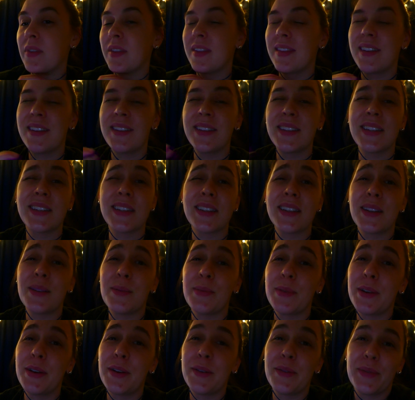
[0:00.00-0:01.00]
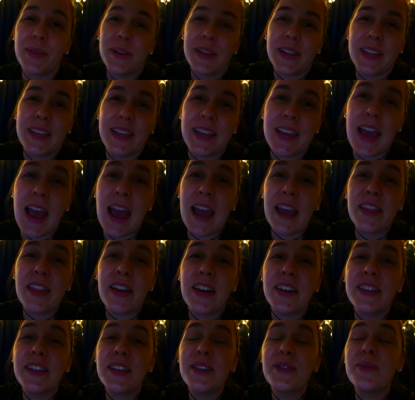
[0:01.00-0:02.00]
This is gonna be I
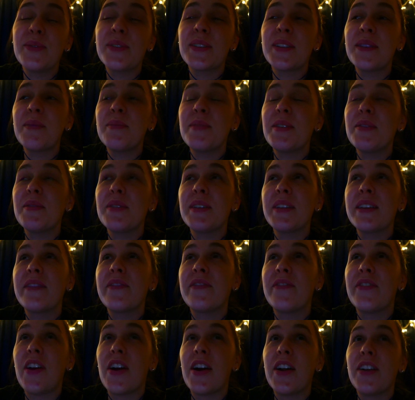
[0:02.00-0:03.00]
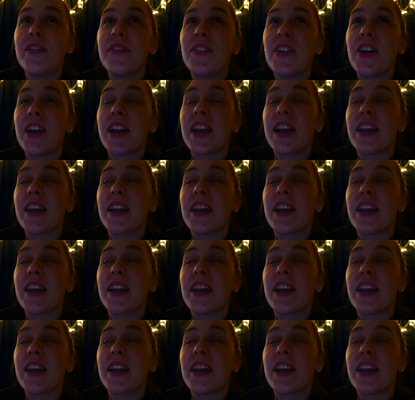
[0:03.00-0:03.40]
thought this was gonna be a really fun vlog.